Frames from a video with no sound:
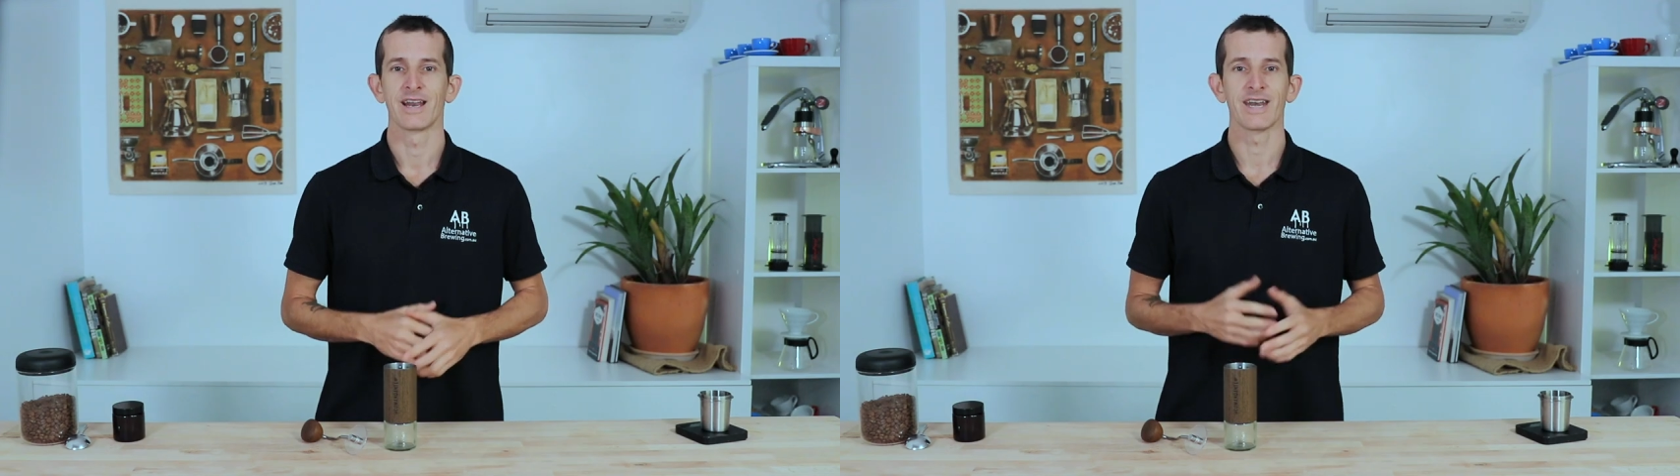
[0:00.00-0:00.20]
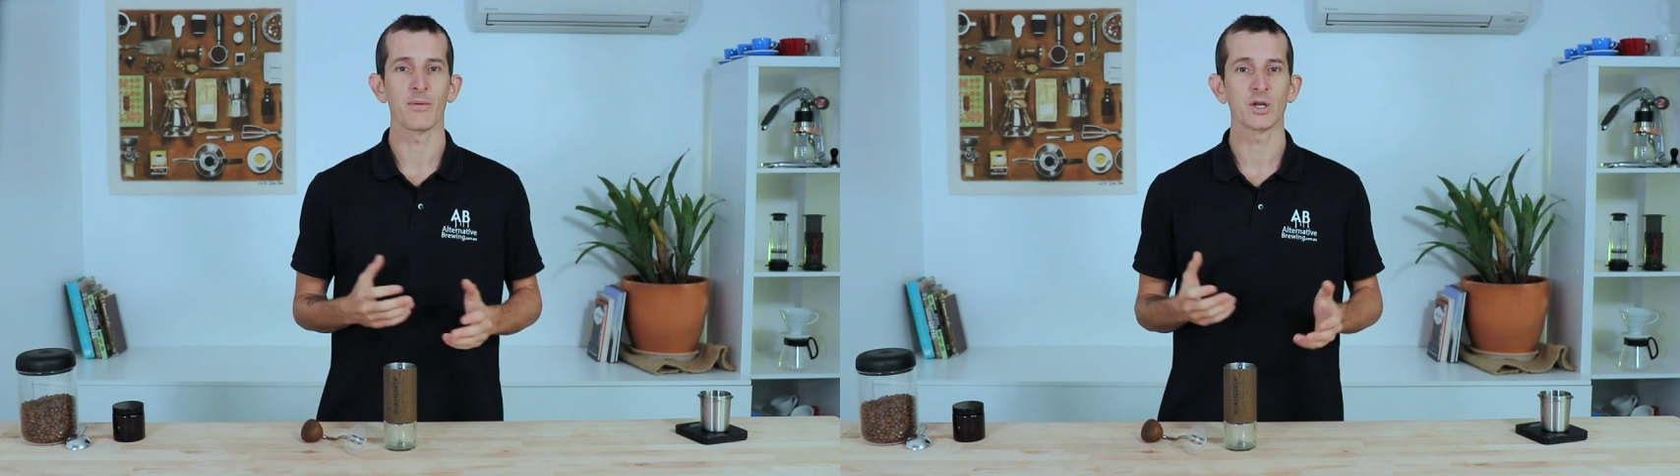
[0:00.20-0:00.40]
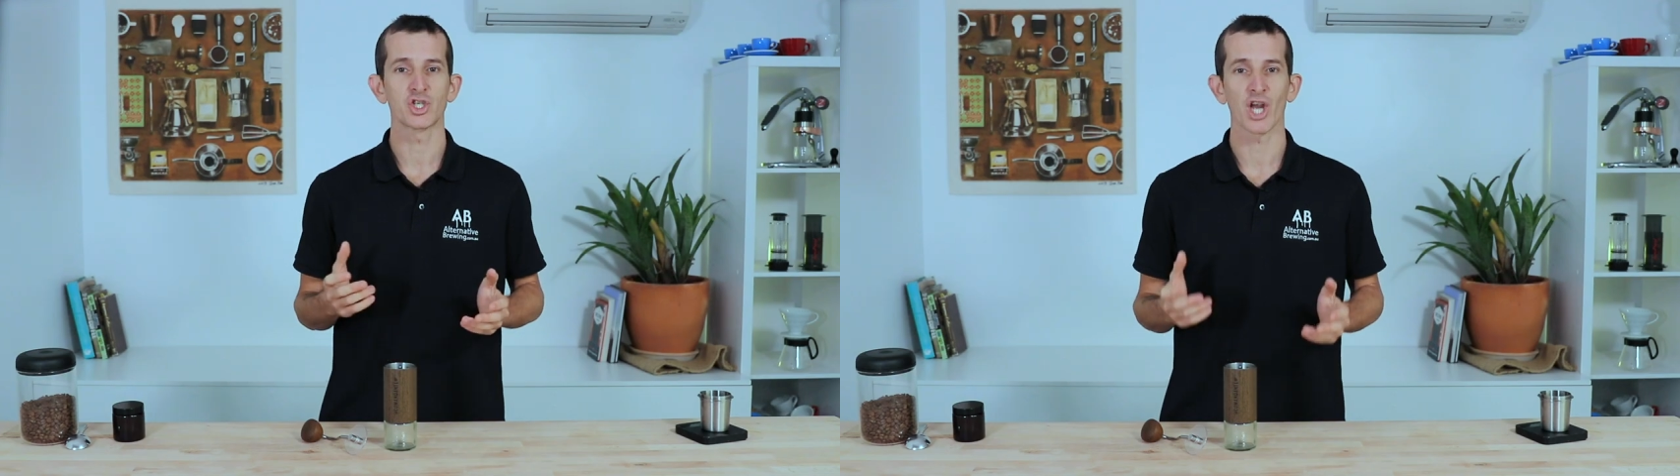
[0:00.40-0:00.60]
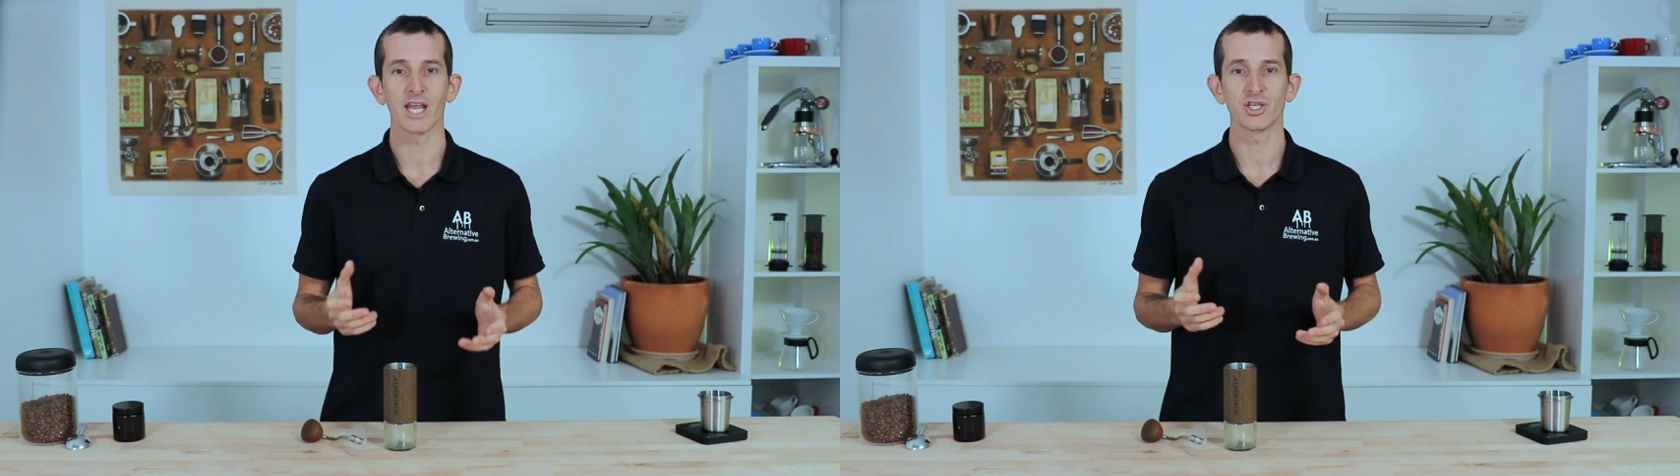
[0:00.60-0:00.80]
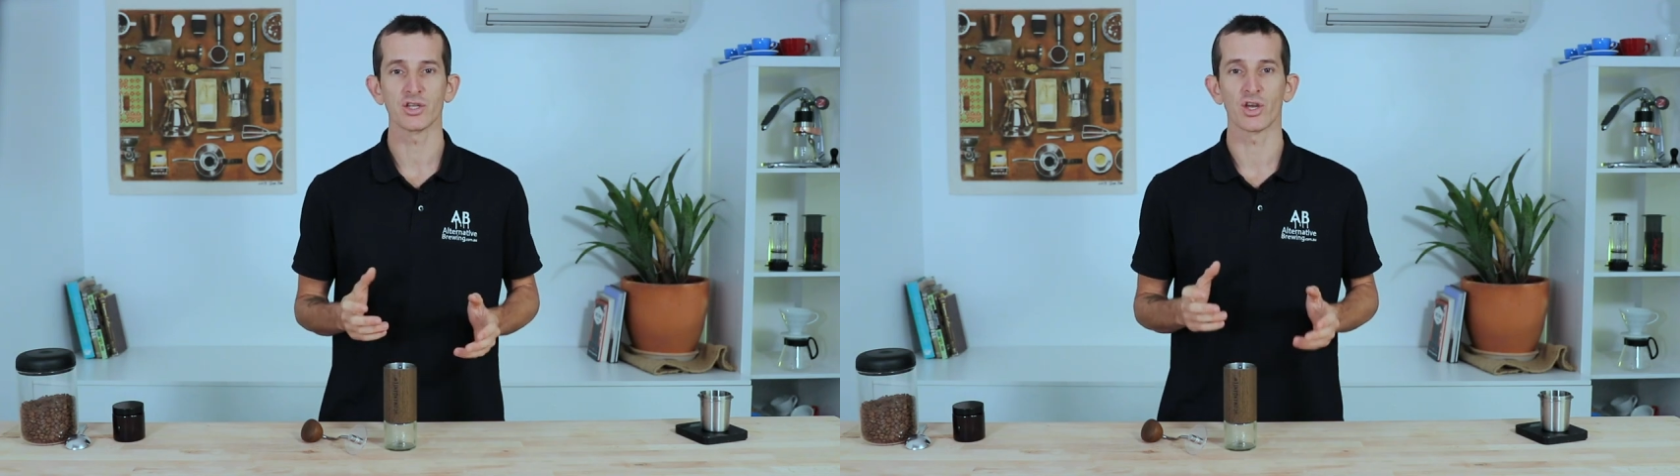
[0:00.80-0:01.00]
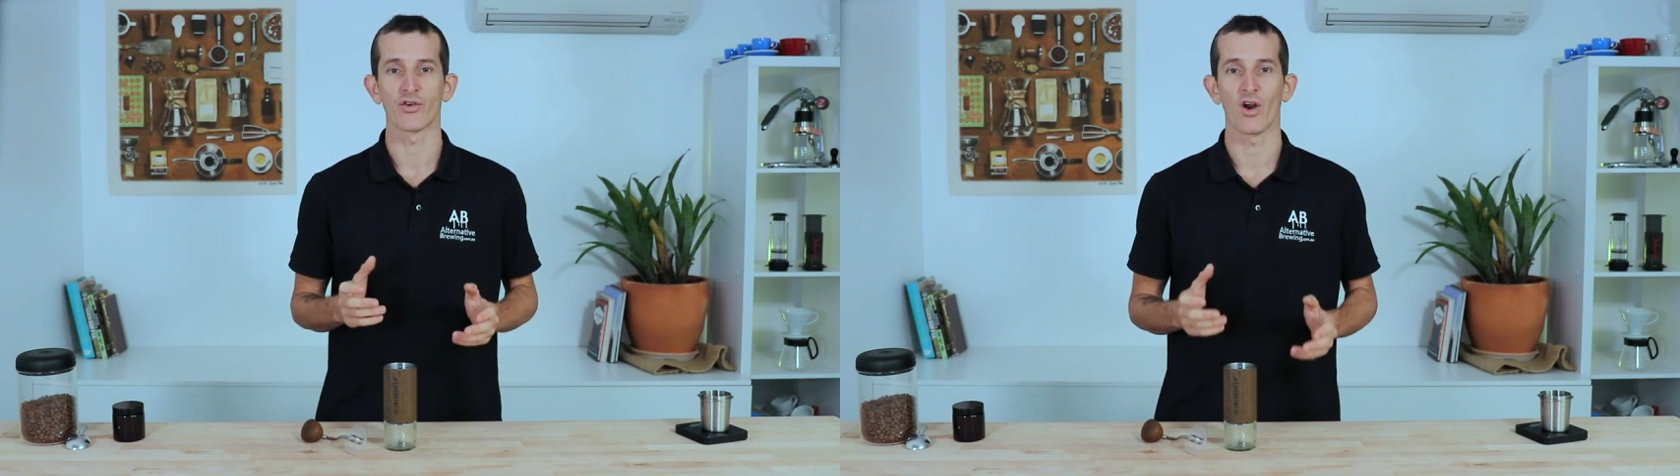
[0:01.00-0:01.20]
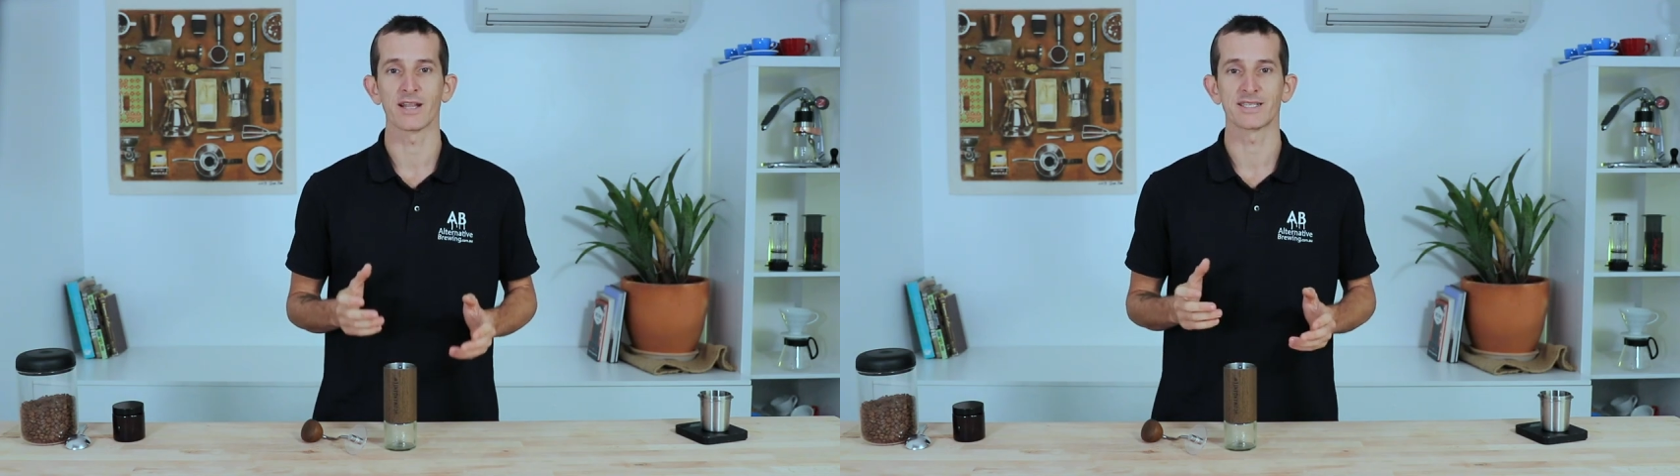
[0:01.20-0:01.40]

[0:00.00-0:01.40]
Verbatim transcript: Now when changing the grind